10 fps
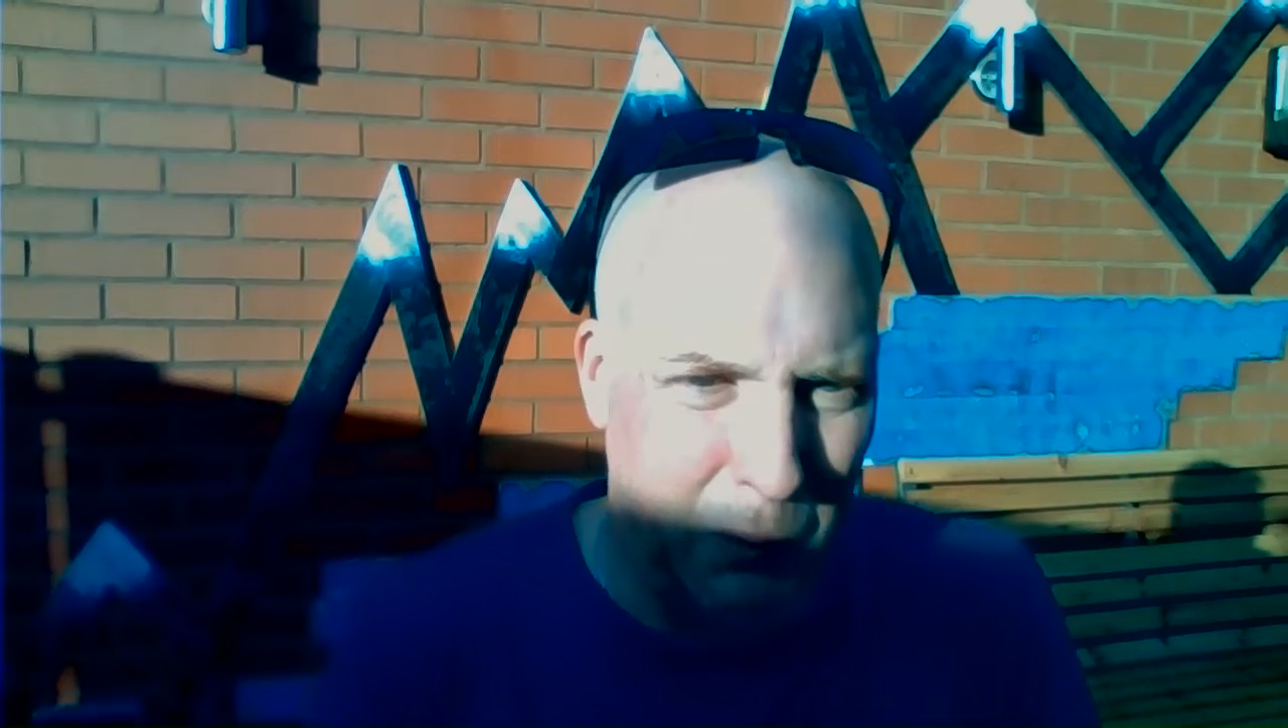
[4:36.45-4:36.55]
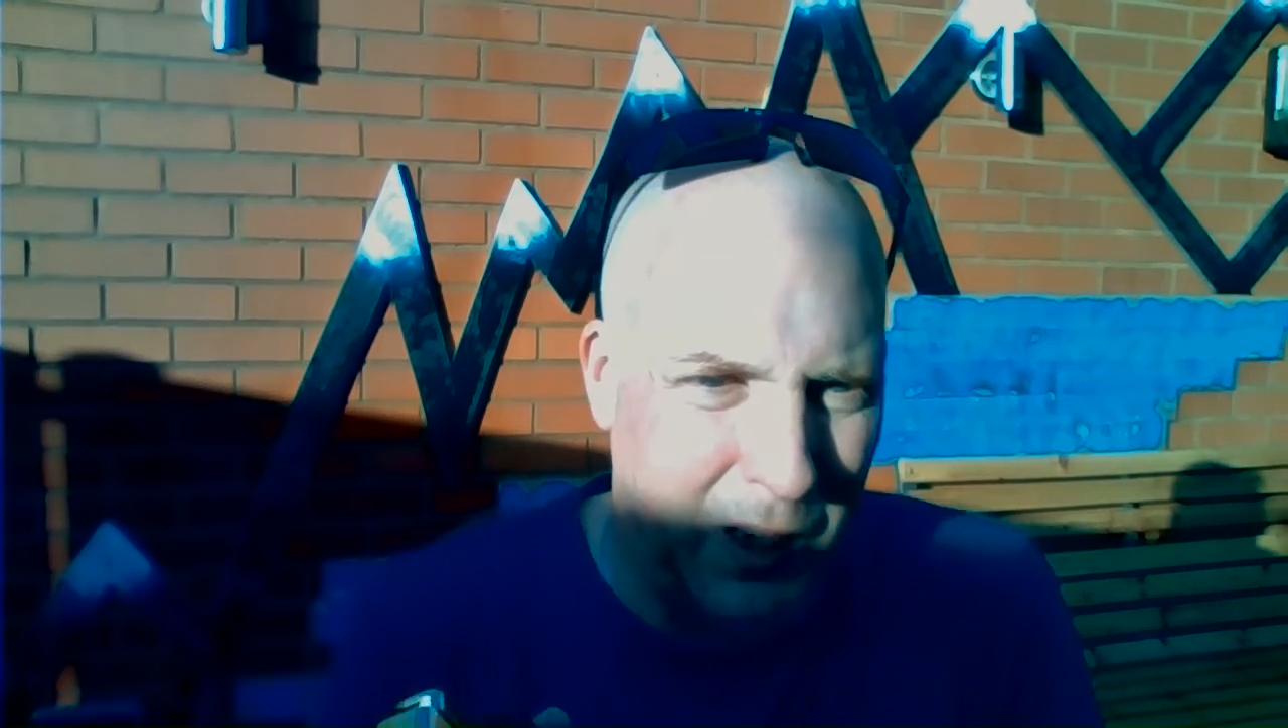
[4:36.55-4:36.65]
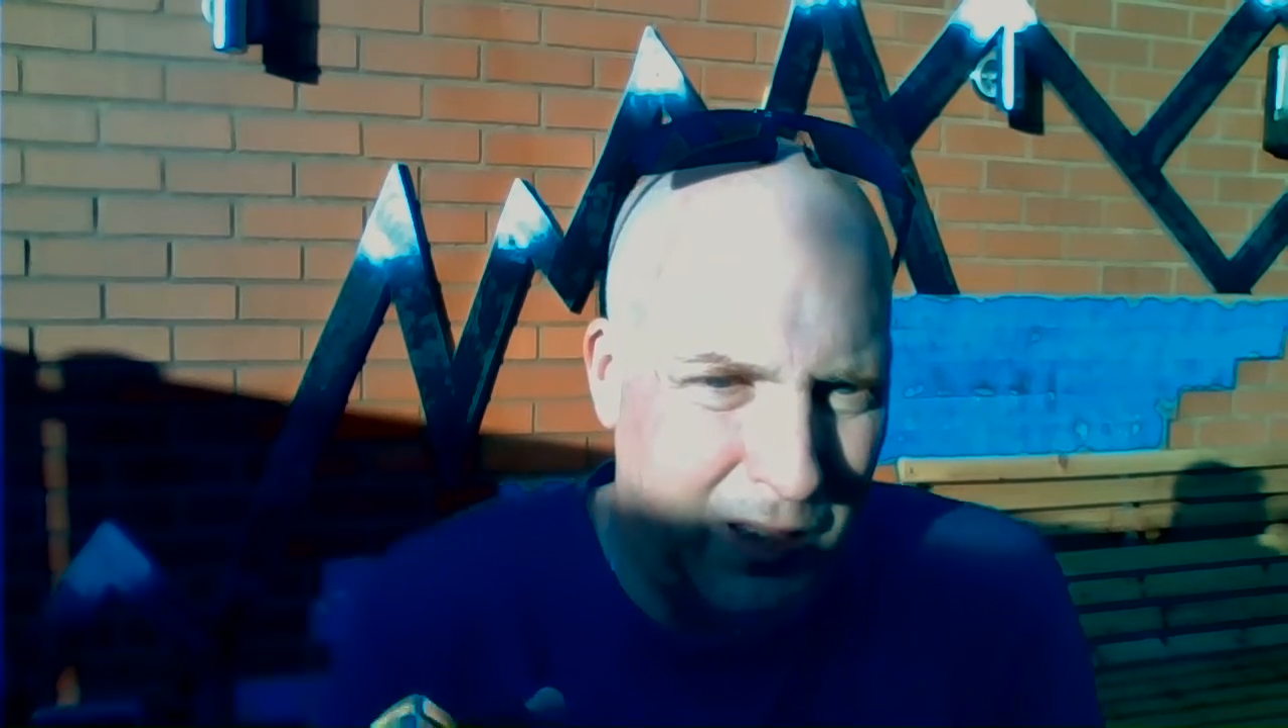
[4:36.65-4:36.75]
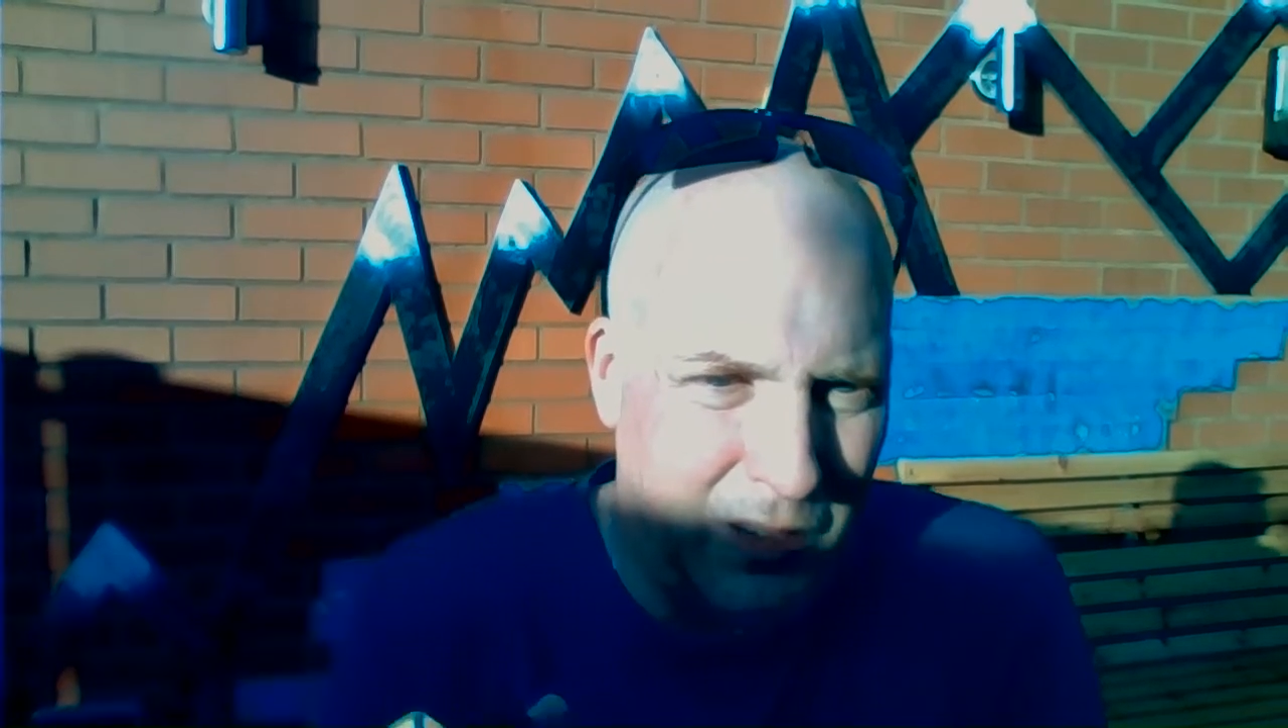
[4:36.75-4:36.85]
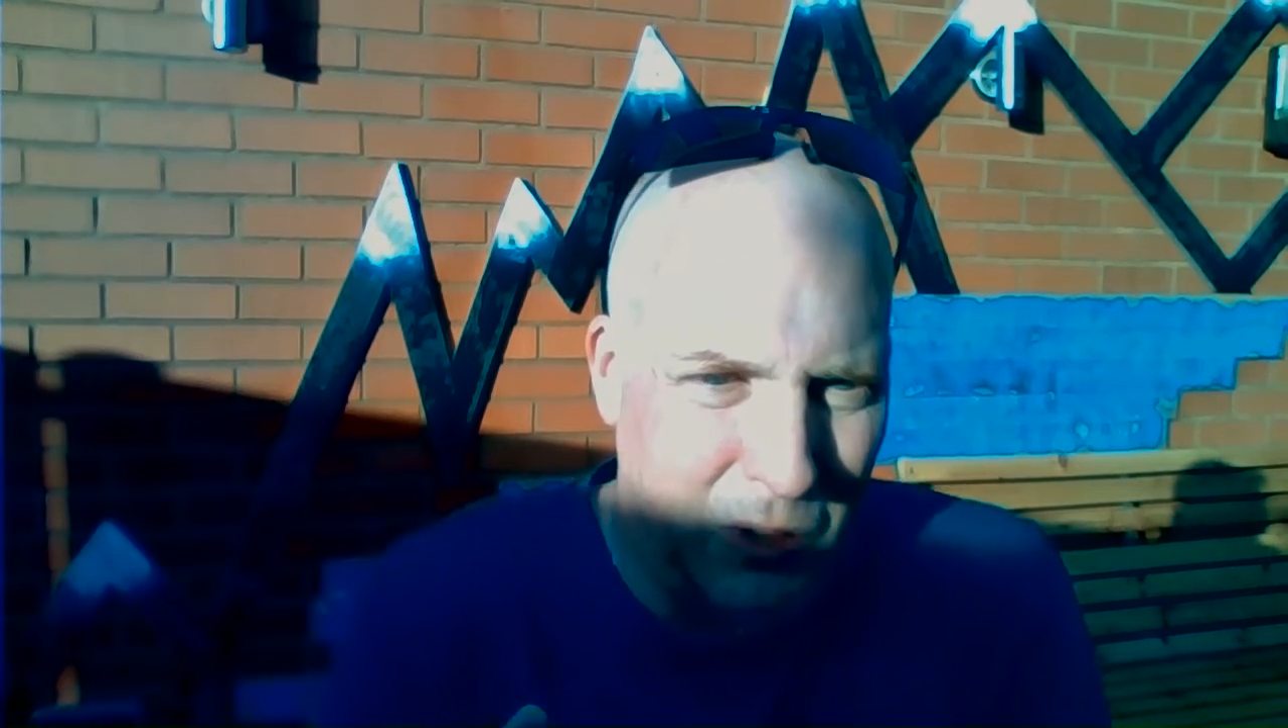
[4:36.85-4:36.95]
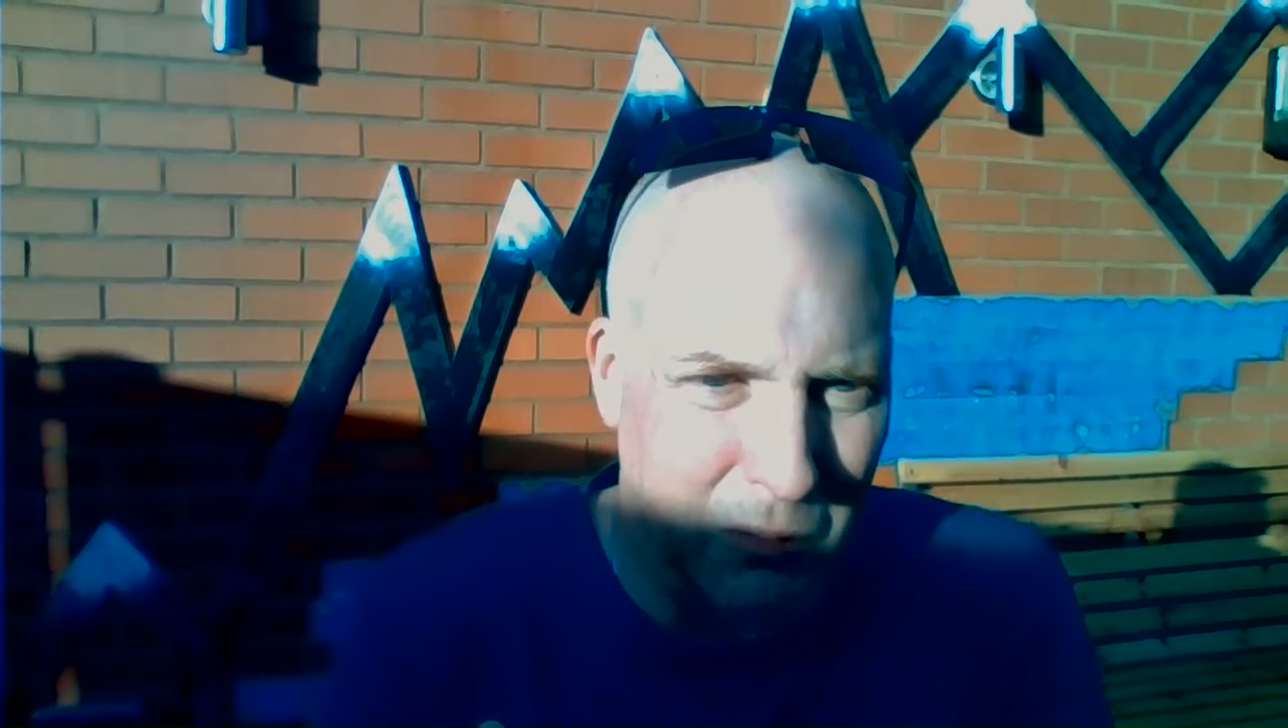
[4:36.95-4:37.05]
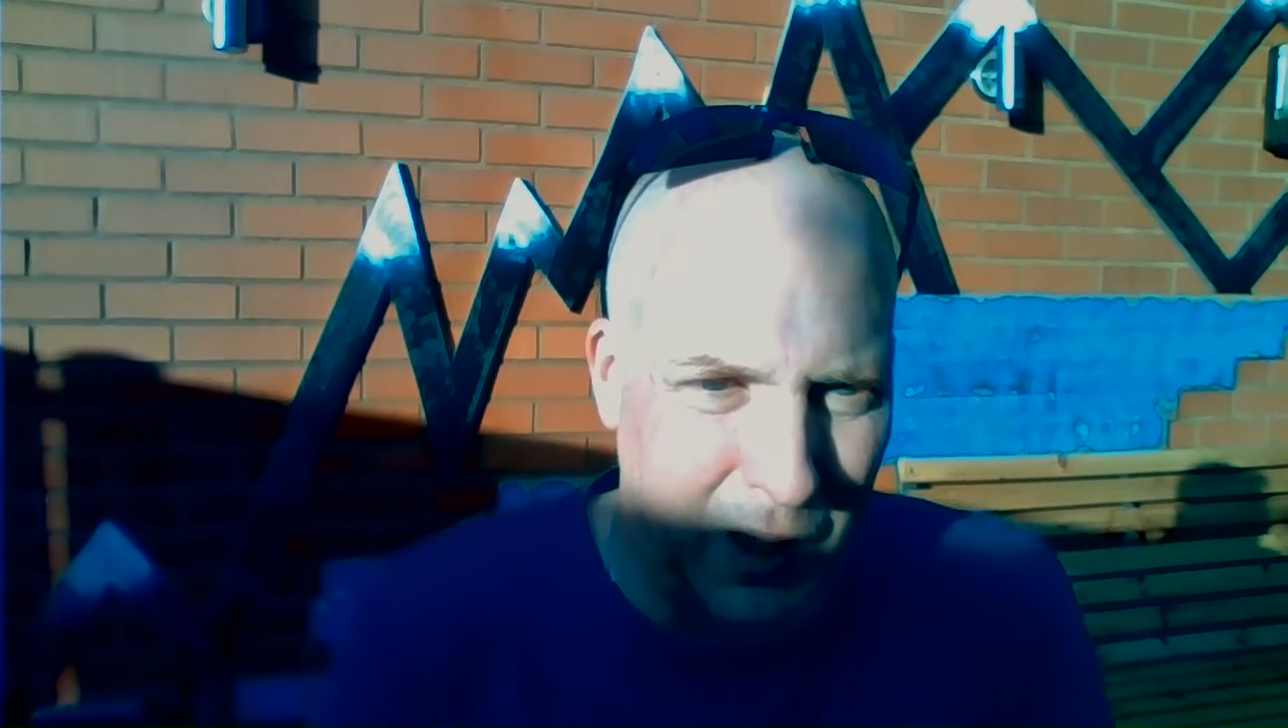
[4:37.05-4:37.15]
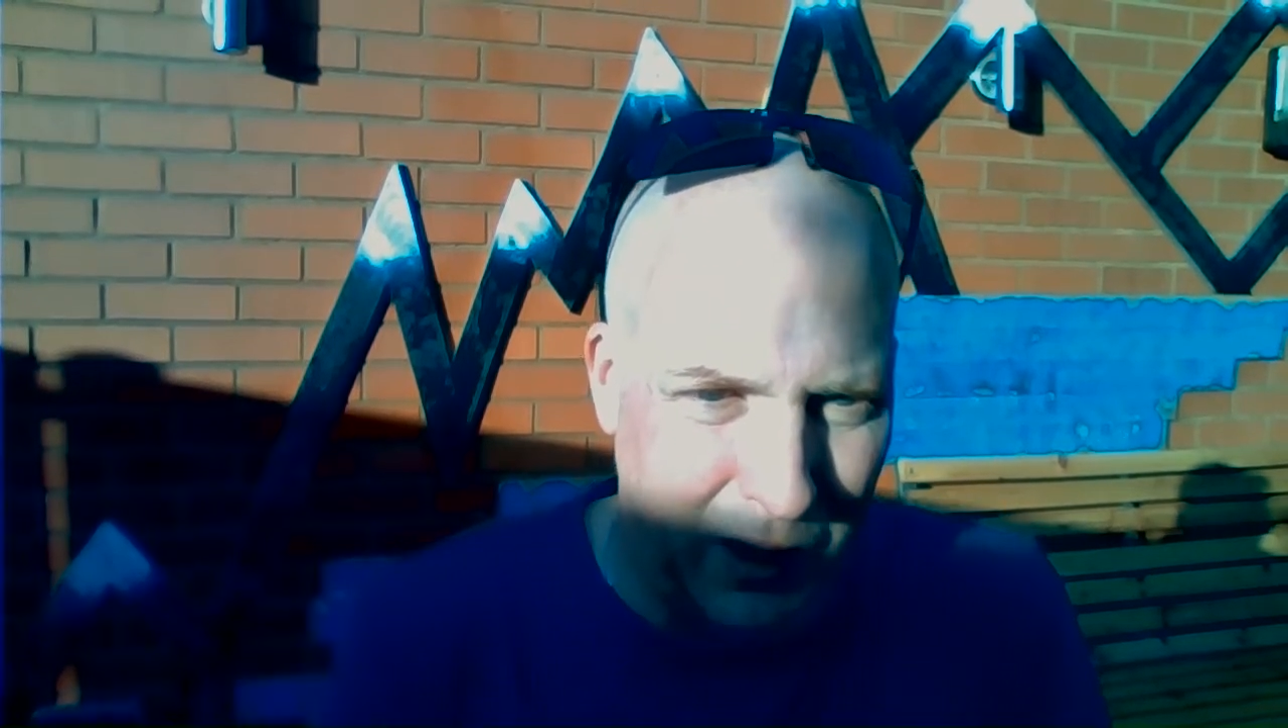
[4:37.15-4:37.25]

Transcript: it doesn't really